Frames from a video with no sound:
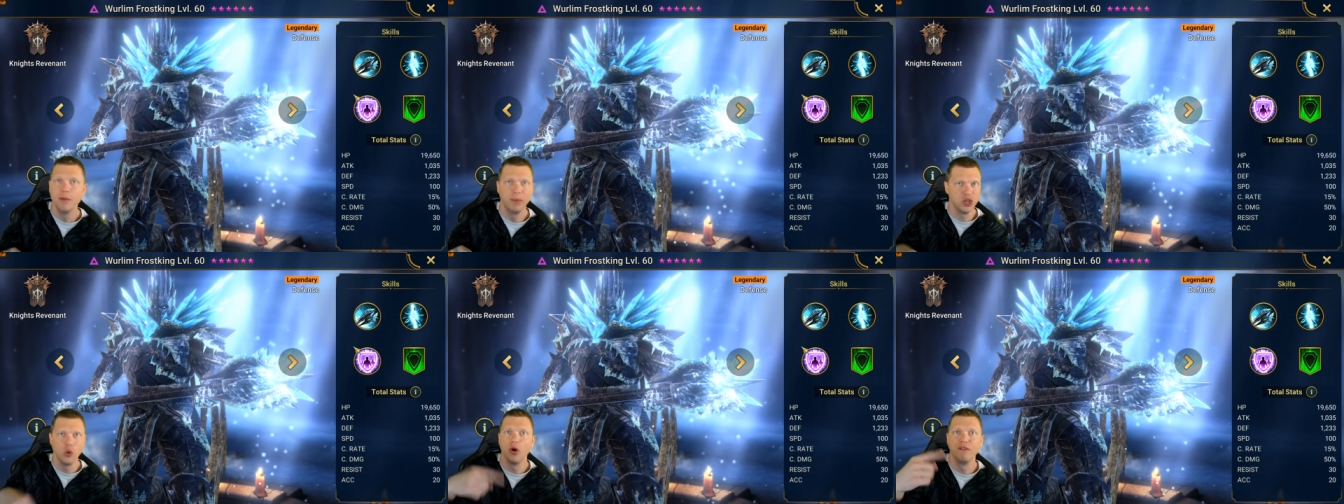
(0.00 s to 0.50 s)

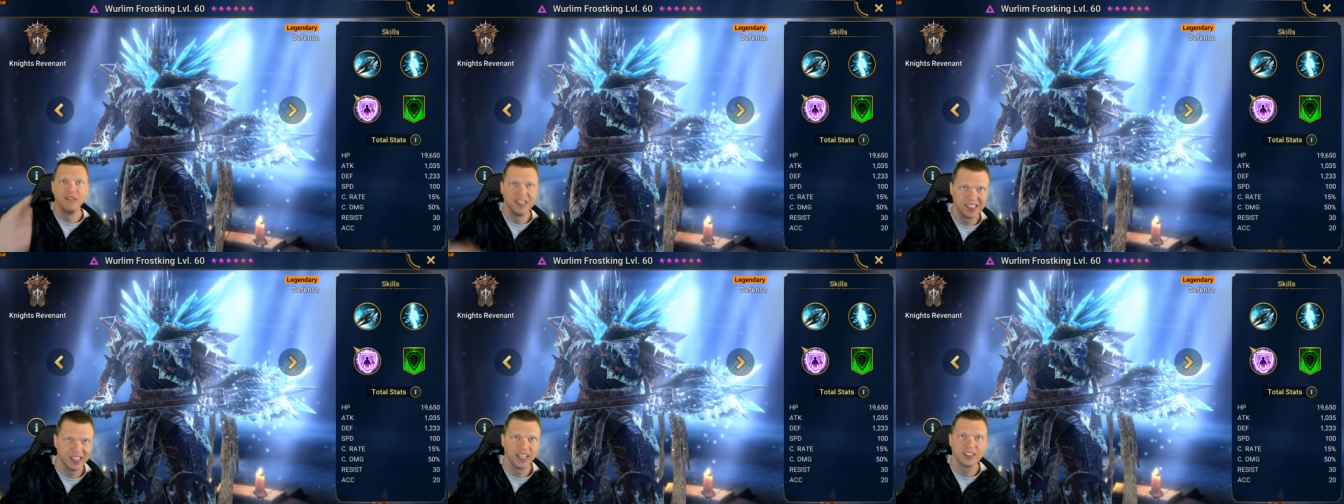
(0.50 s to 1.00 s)
But your
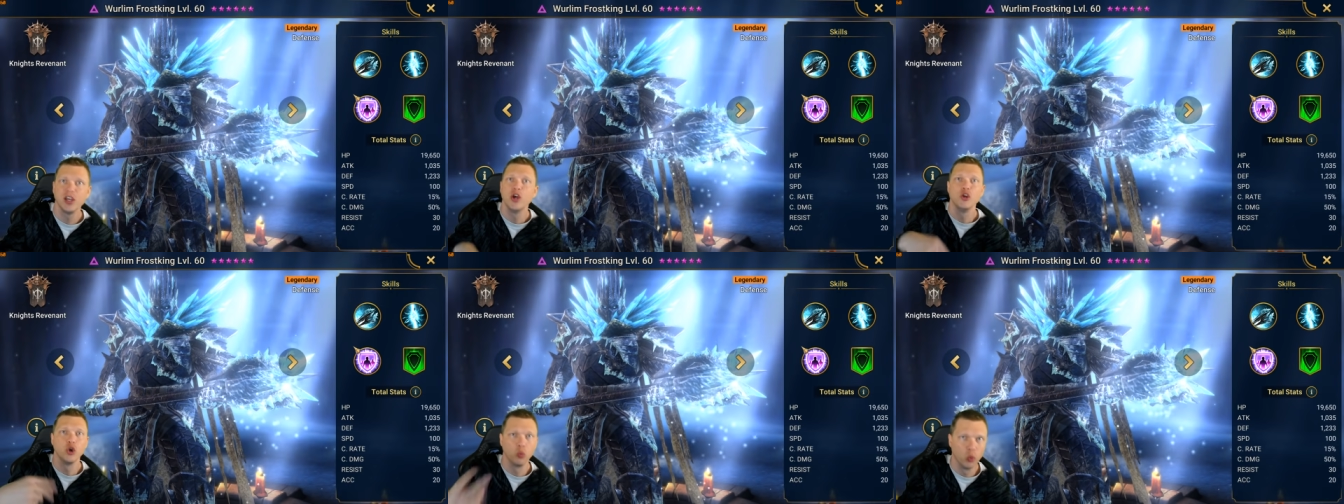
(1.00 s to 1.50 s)
Visix,
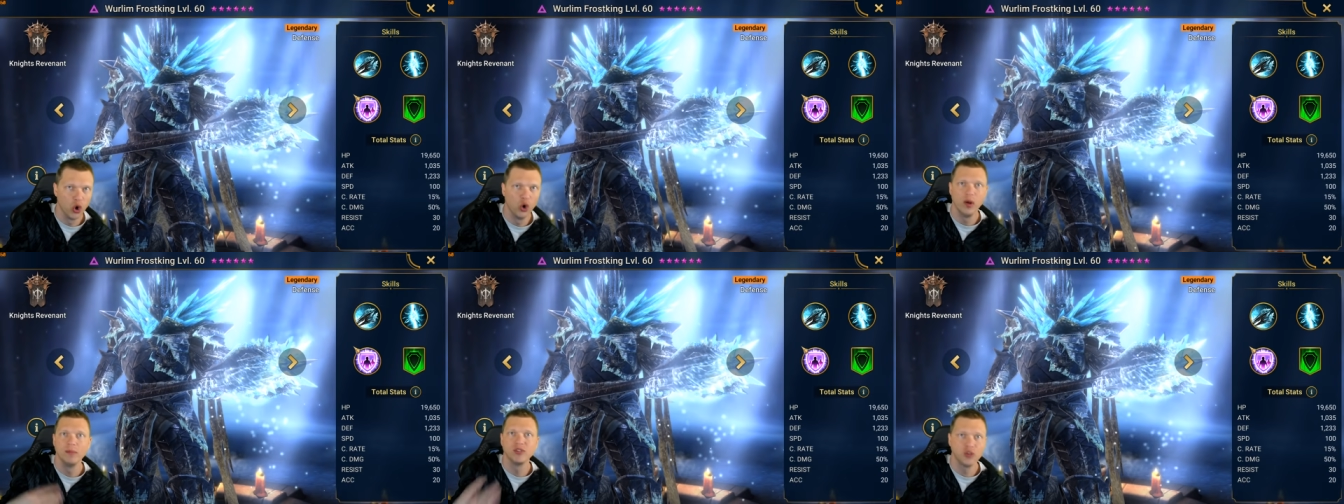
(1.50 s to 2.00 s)
your
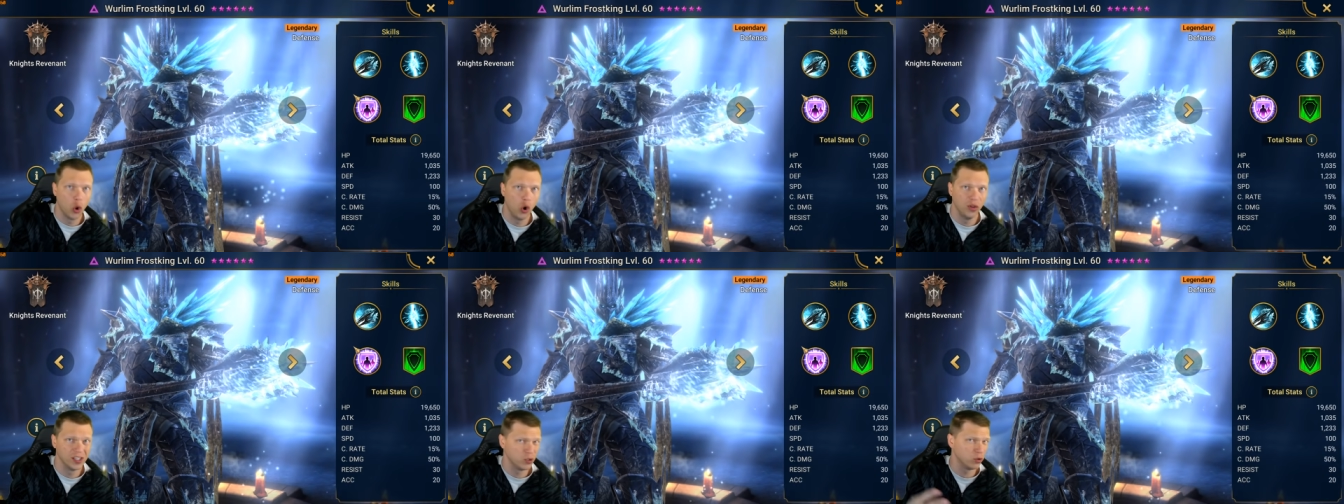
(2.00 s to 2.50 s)
Whirlwind,
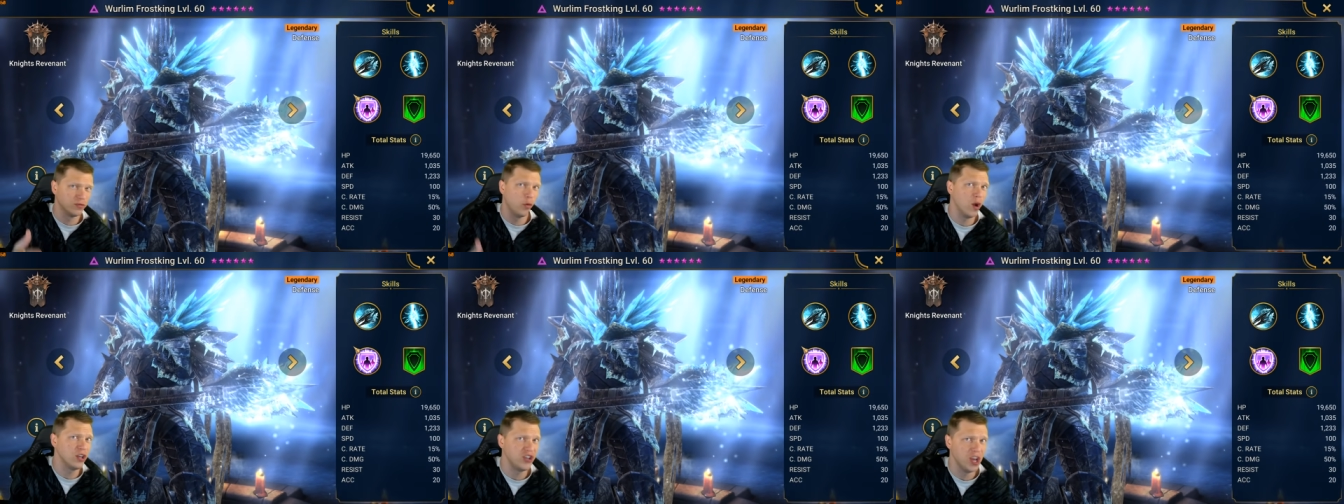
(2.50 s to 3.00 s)
Solus, those
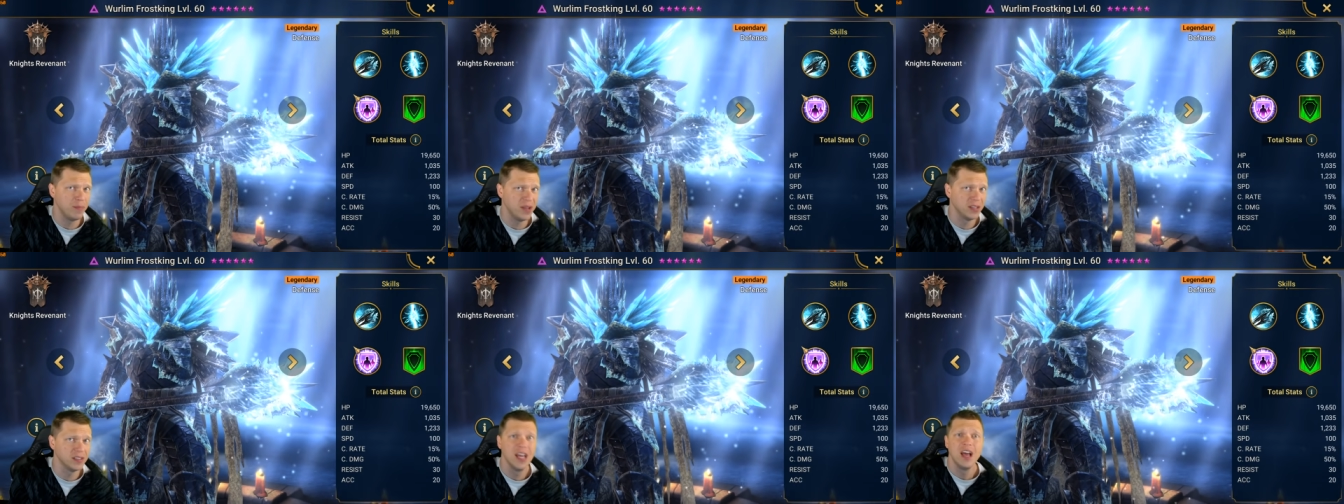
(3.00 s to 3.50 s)
void
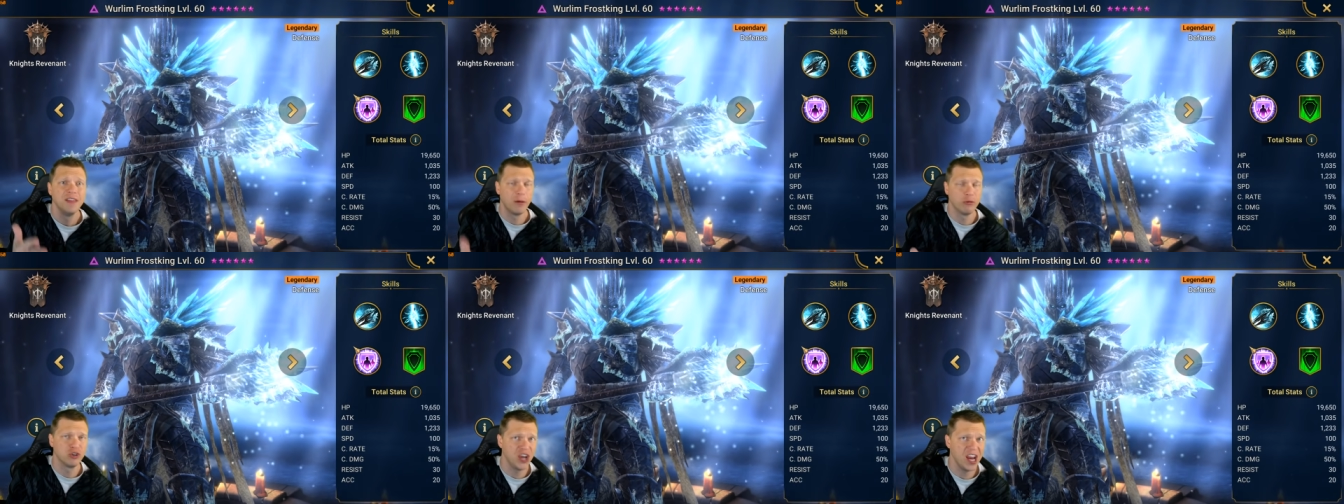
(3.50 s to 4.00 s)
champions
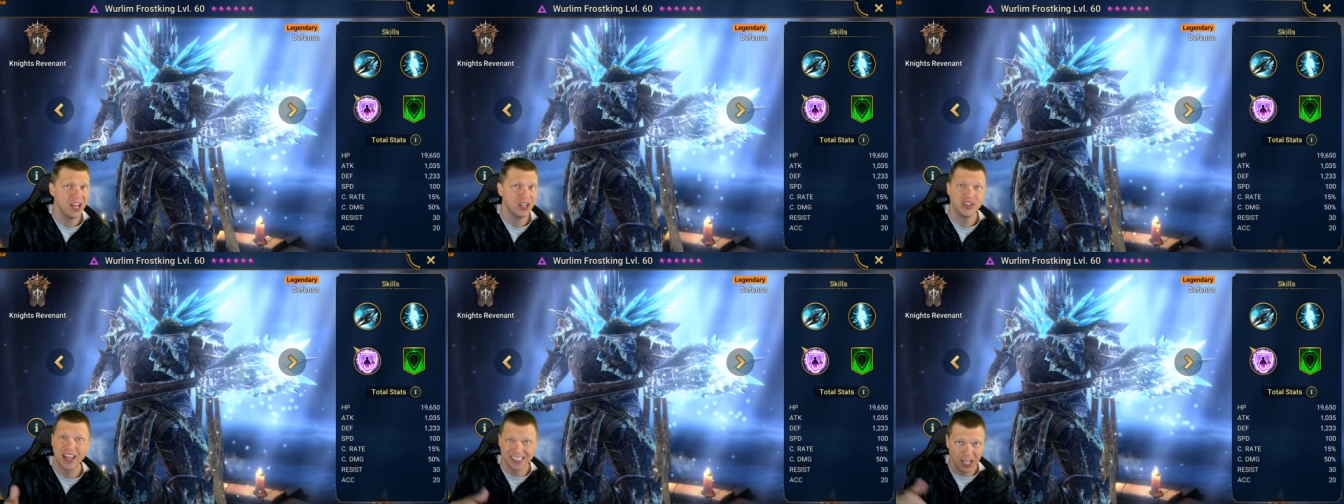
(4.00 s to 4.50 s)
that were
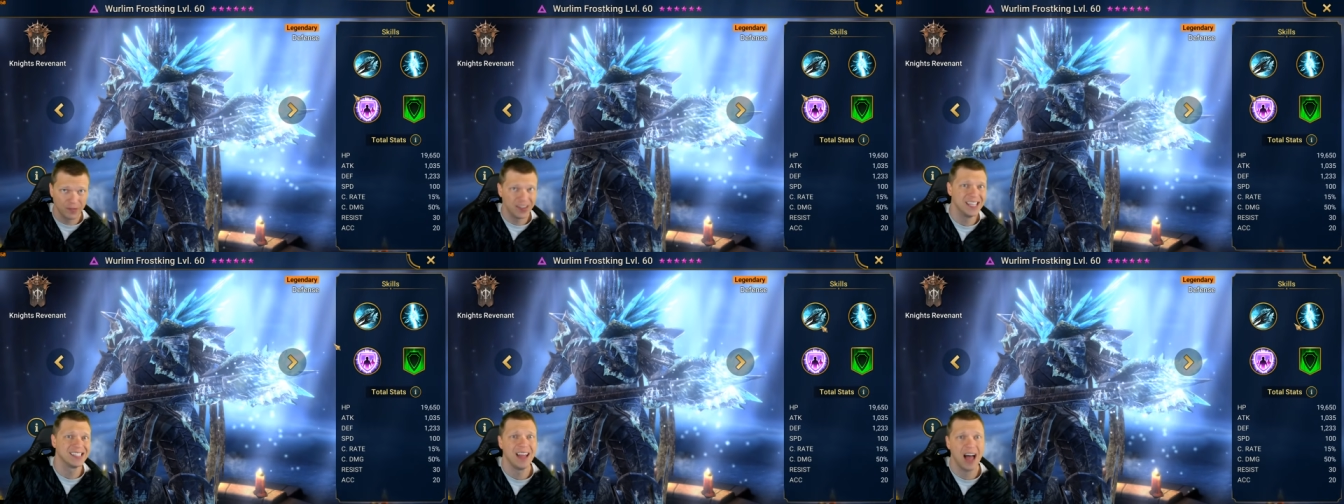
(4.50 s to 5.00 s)
changed, that stuff
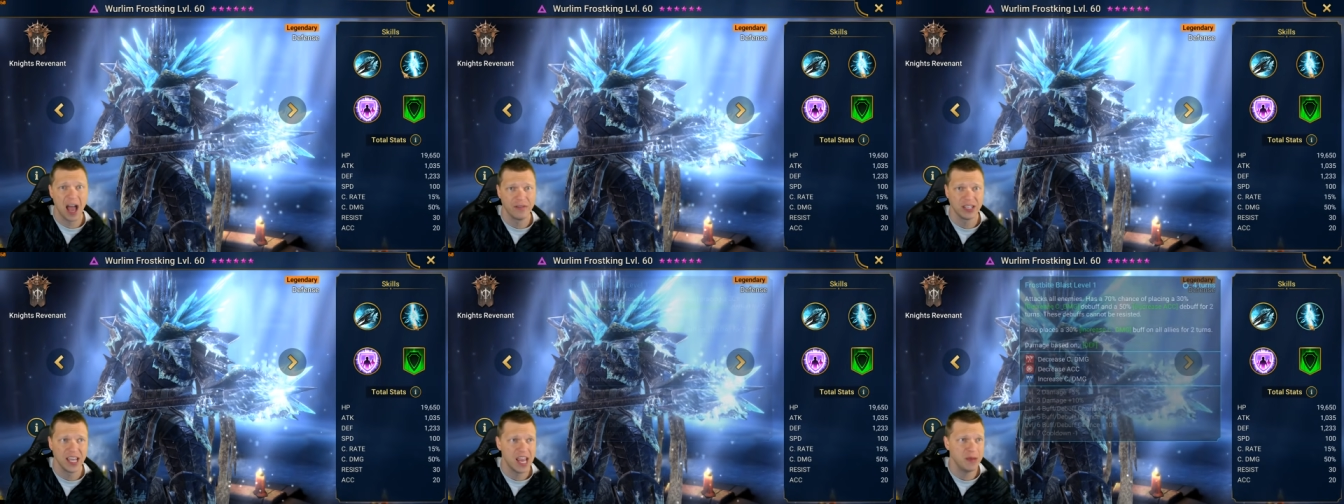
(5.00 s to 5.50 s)
is live
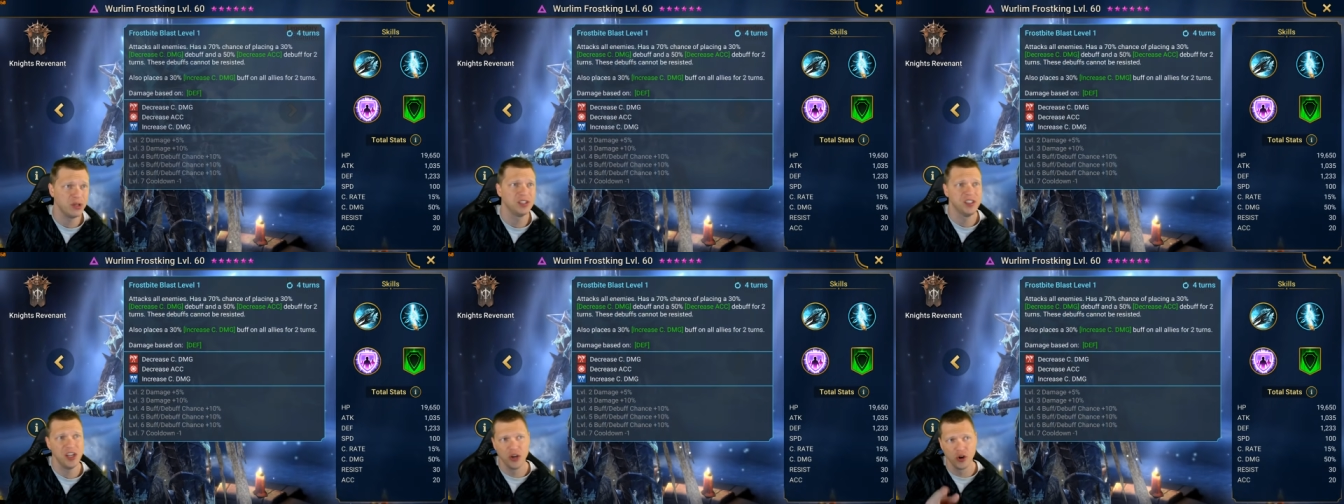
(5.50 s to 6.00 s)
in game. You can
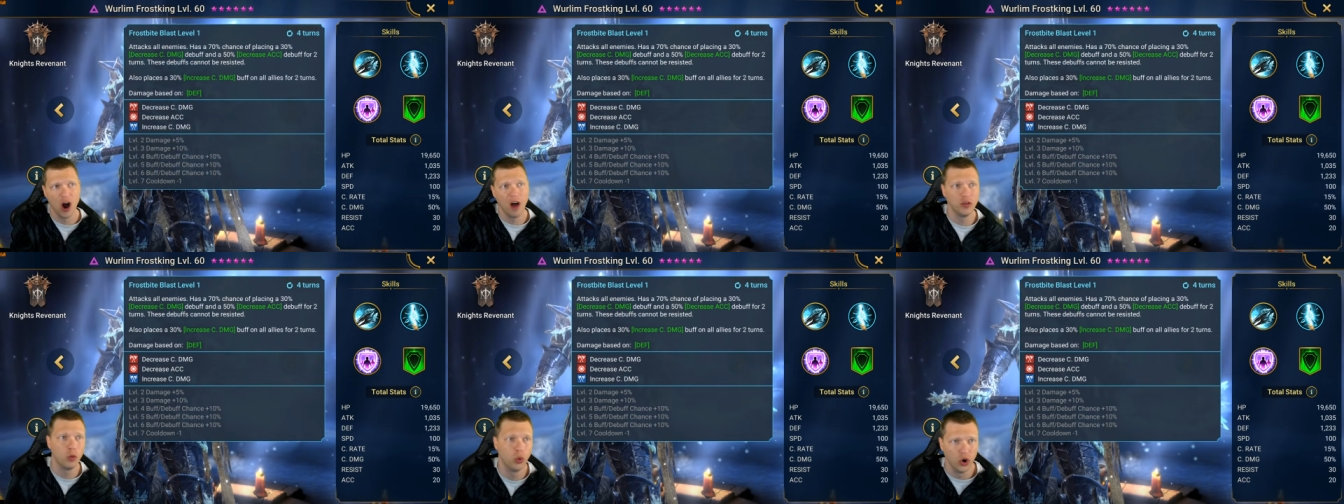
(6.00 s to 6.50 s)
see here
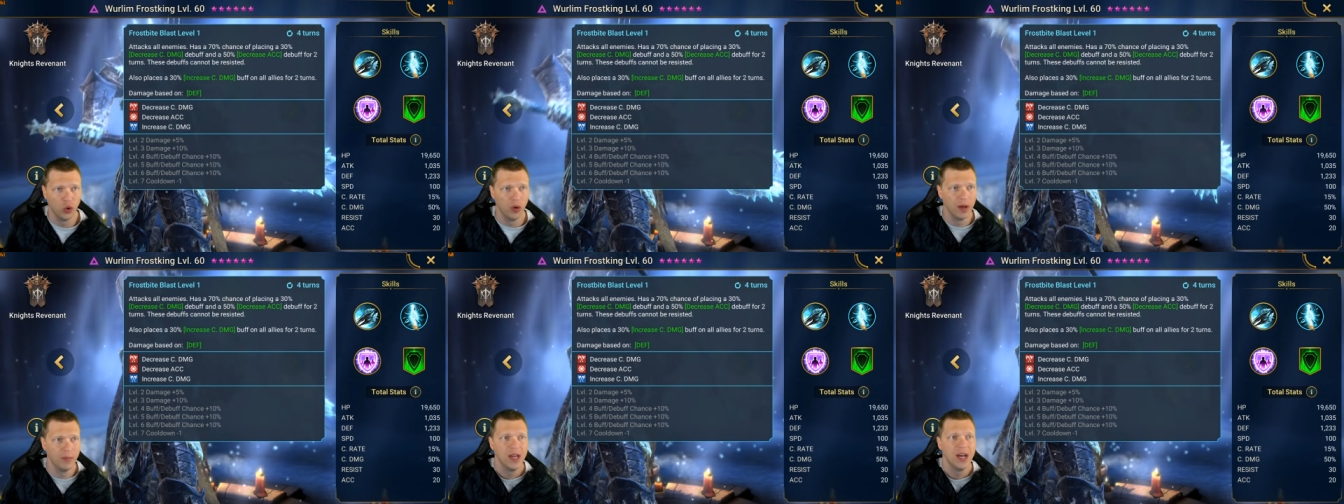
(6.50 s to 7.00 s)
on the Whirlwind,